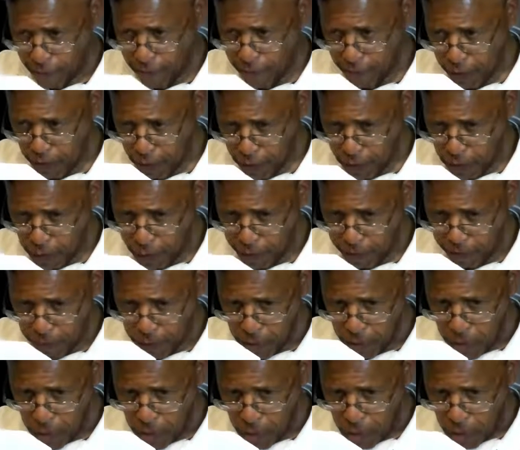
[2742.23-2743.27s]
fully
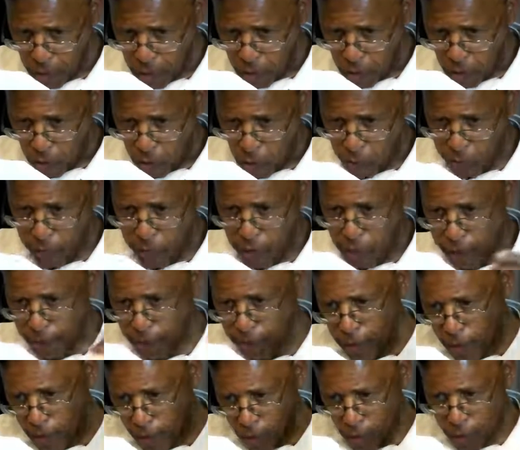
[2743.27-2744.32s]
will become
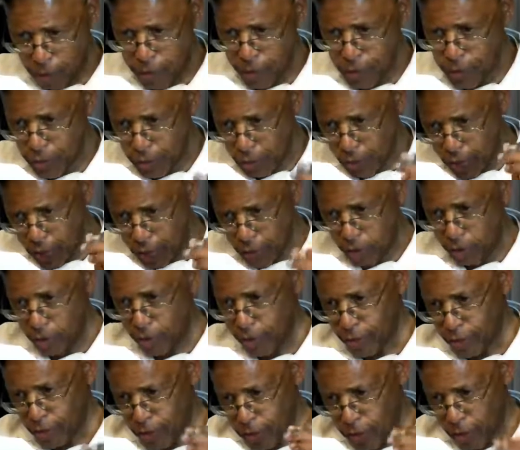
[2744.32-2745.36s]
the Lord's
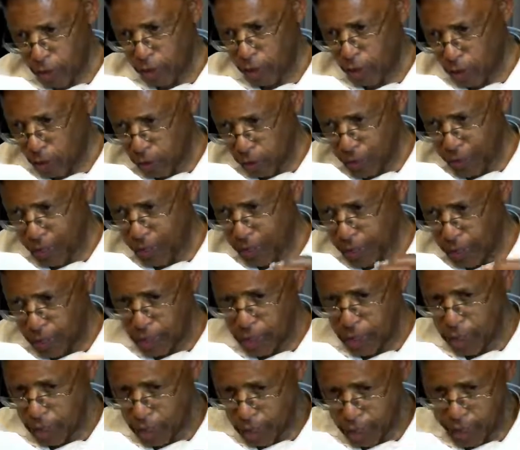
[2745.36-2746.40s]
inner circle,
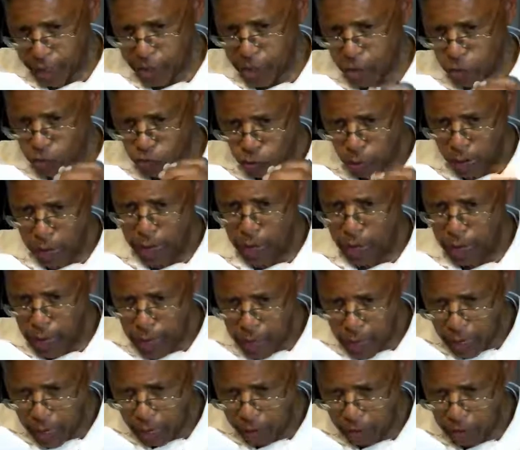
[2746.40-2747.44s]
seated on his right
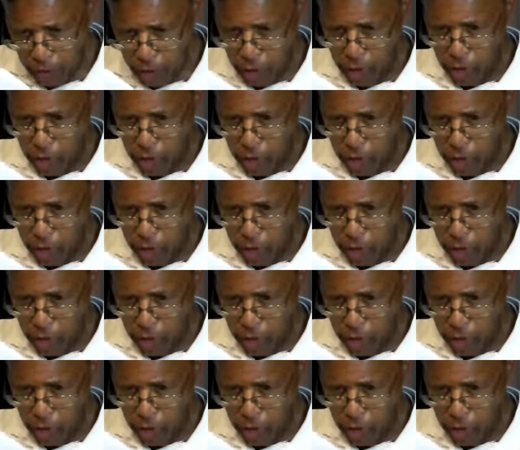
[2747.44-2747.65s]
hand.